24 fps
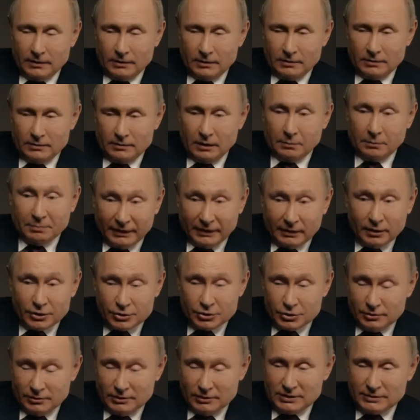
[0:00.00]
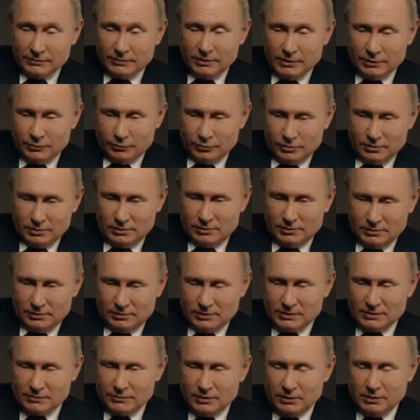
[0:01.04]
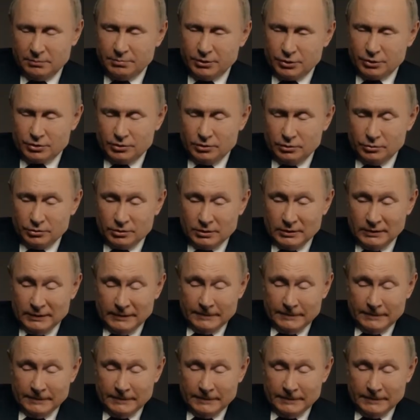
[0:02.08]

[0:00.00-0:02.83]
brings together the brightest kids. That is why I